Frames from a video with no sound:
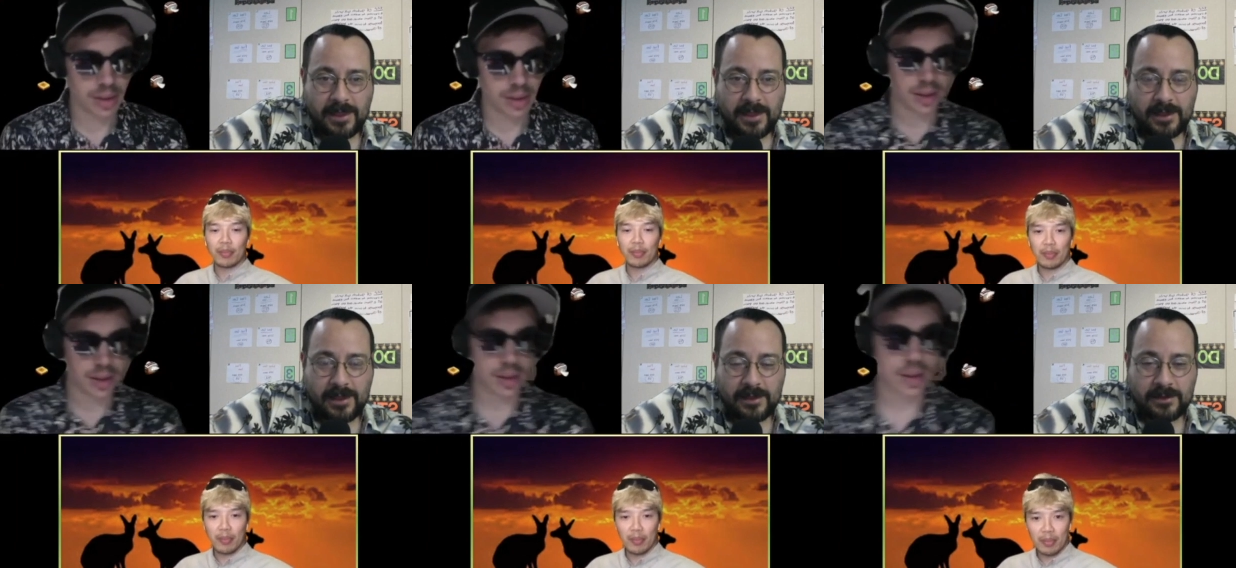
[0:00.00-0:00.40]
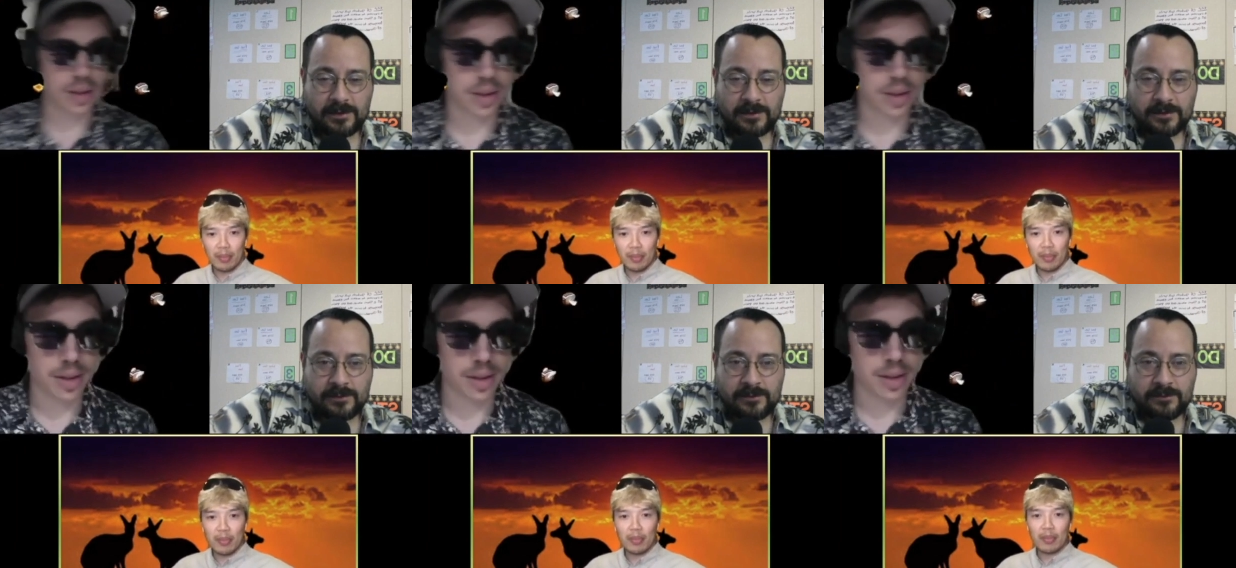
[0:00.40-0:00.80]

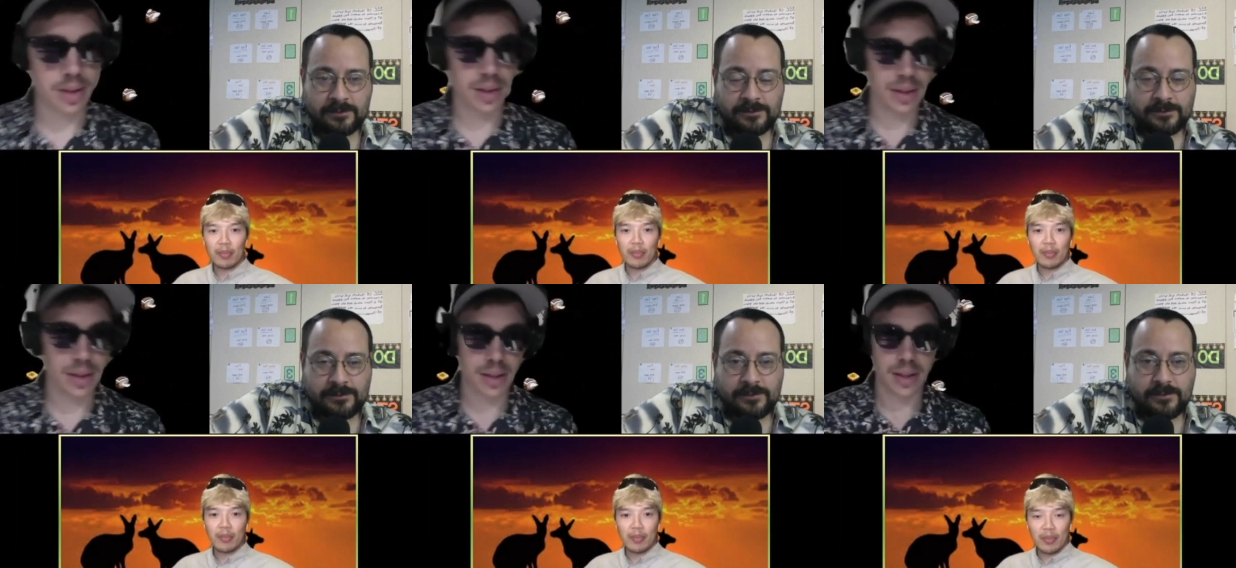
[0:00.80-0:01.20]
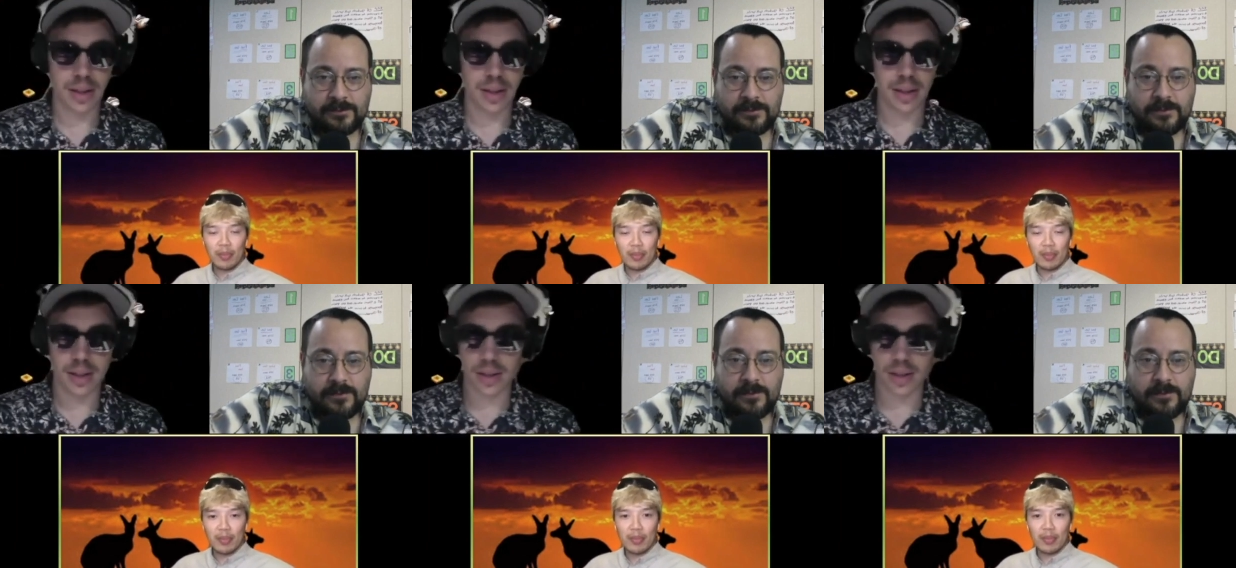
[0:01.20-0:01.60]

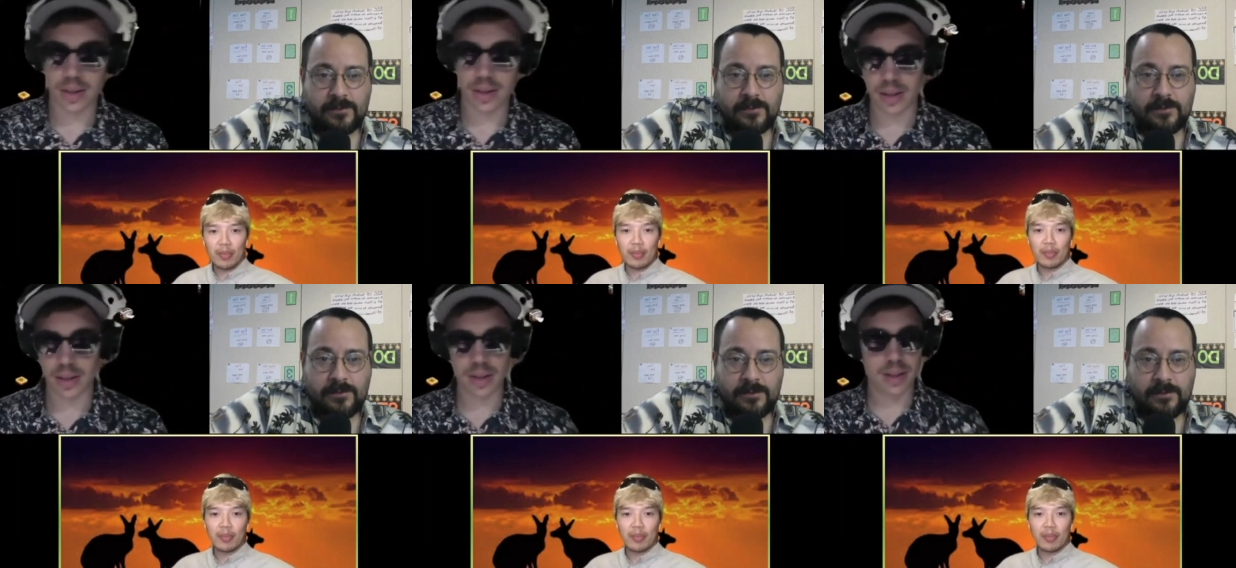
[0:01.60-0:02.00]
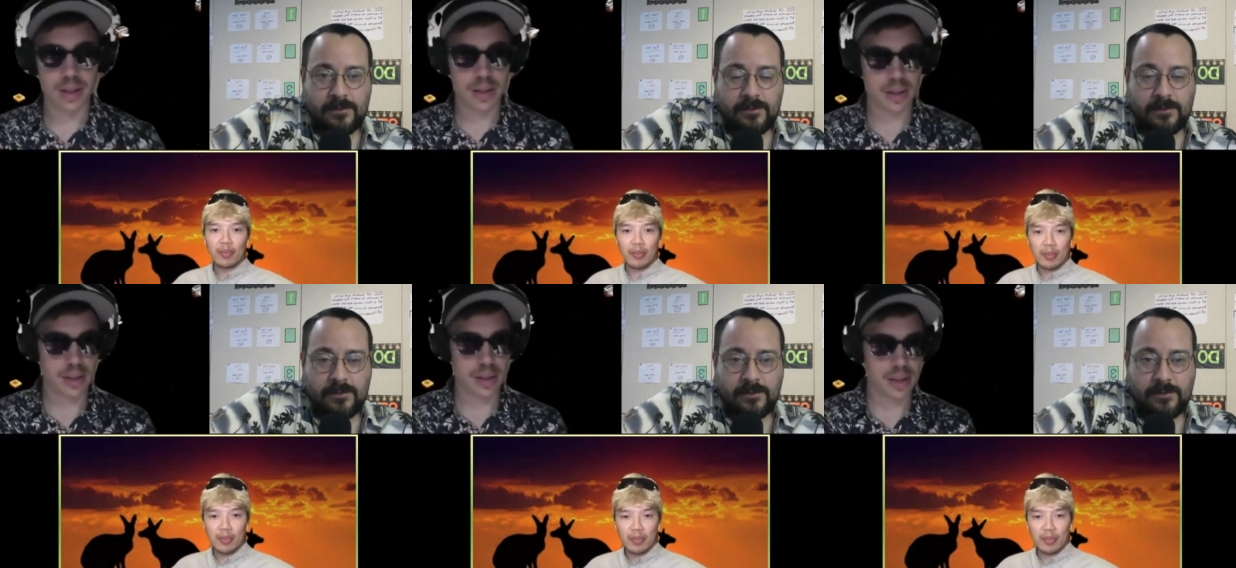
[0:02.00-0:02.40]

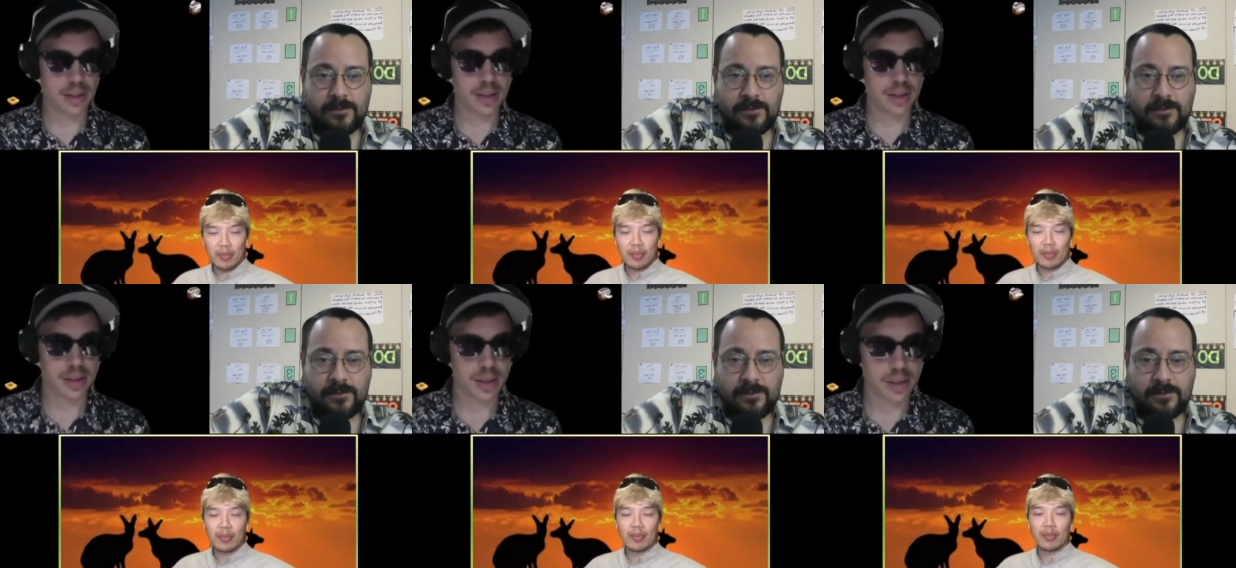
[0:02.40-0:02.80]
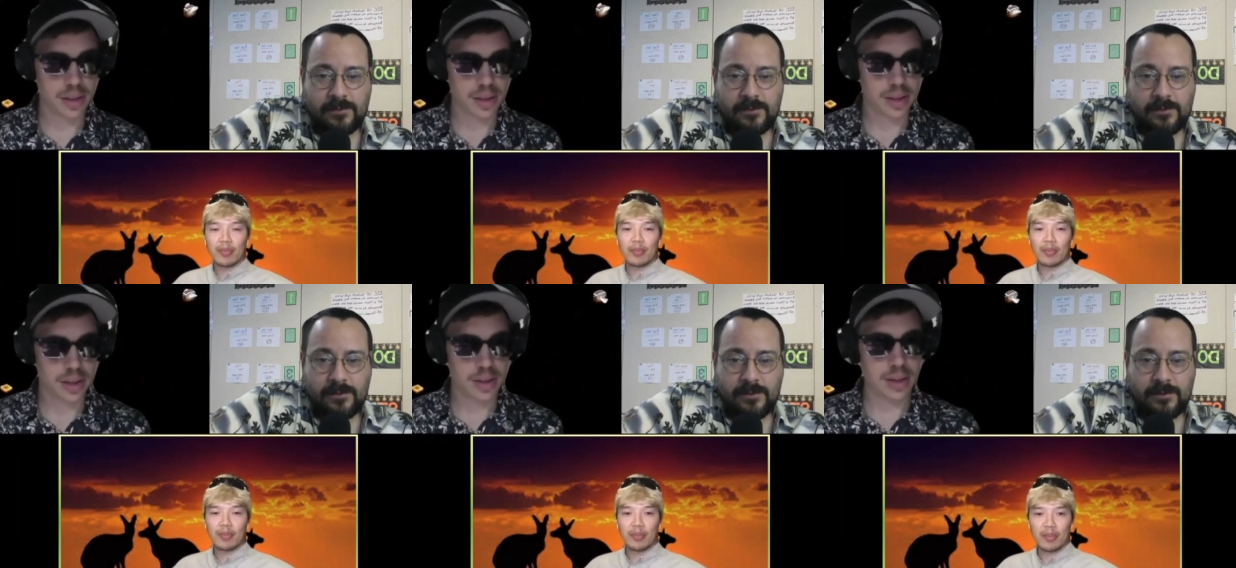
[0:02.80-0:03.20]

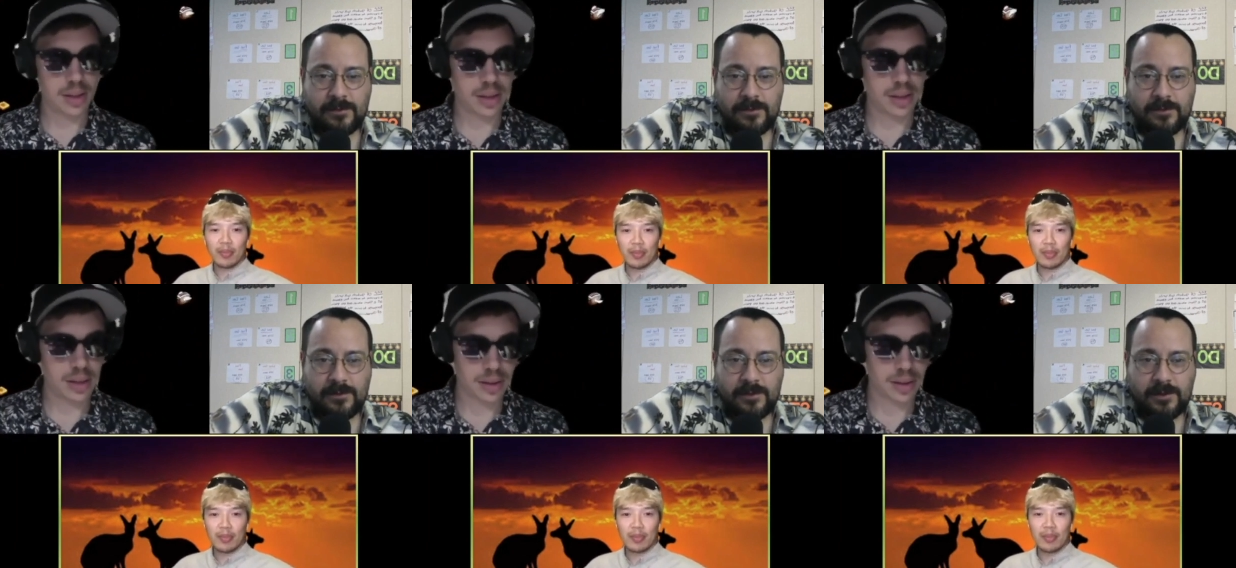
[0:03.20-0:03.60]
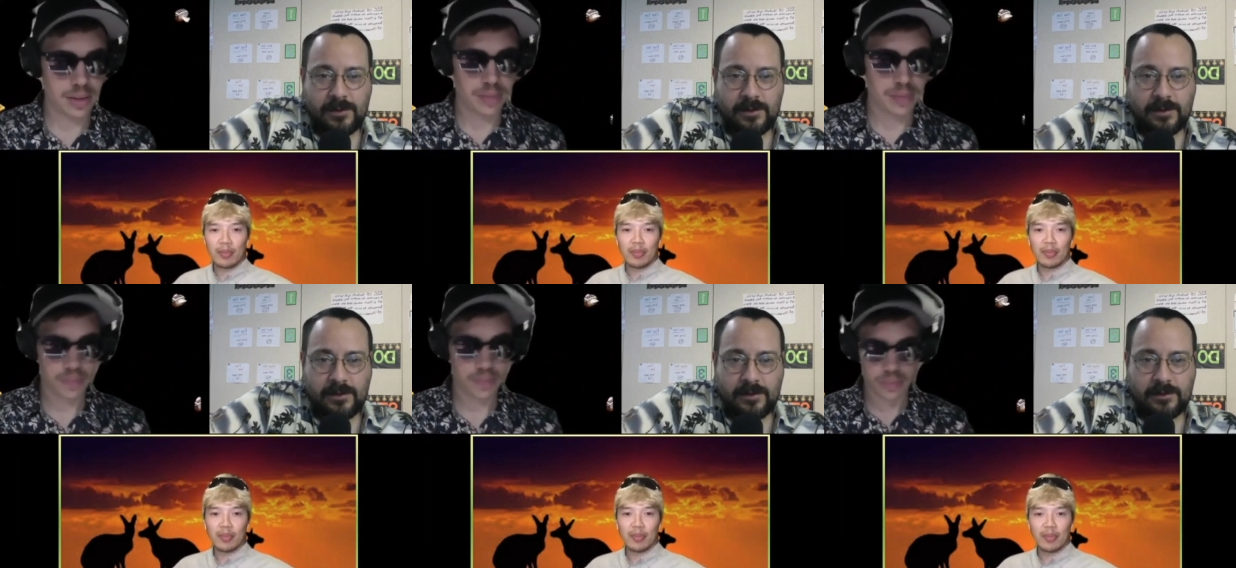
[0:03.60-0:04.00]

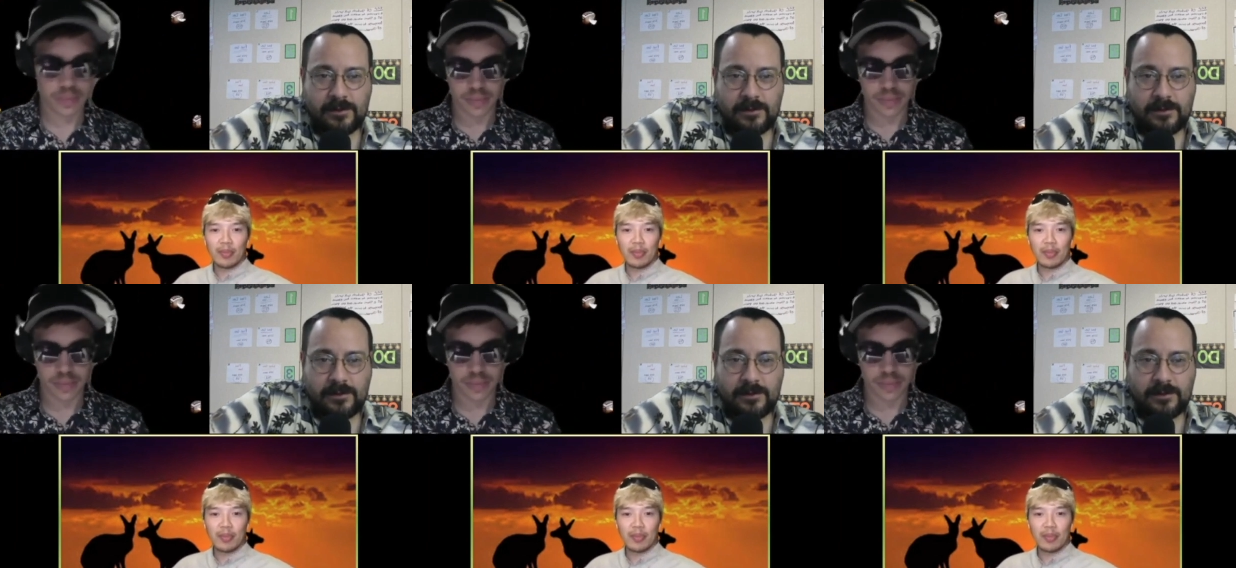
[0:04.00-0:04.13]
No one is speaking in this clip.